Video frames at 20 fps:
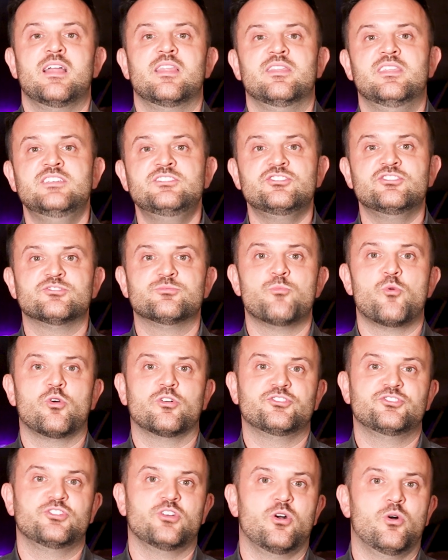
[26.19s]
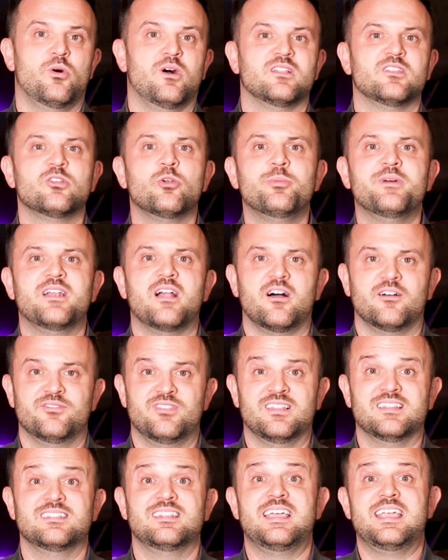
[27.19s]
This is more so a little bit of
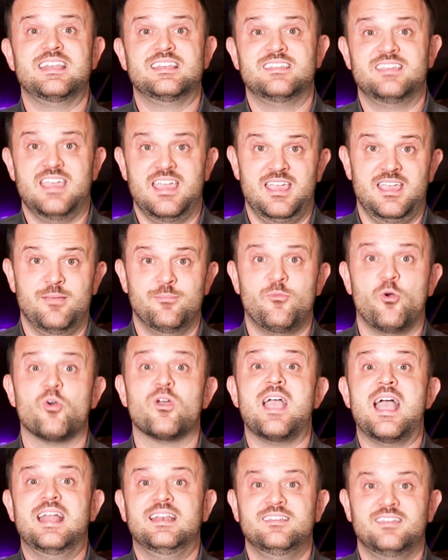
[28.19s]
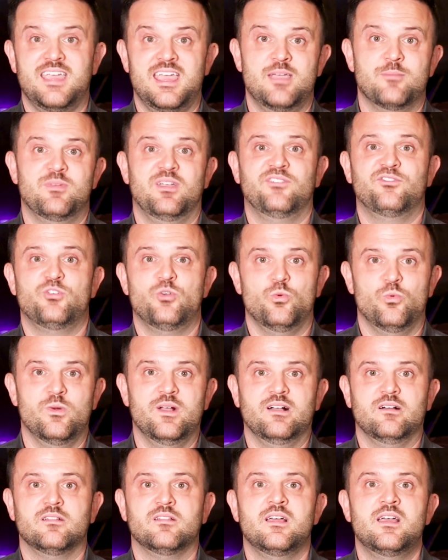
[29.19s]
the late game or end game, if you
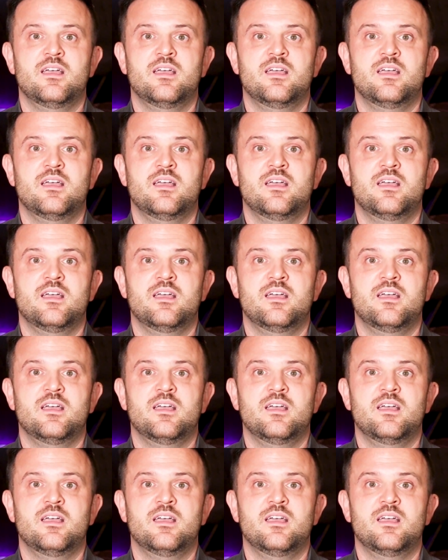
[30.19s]
will.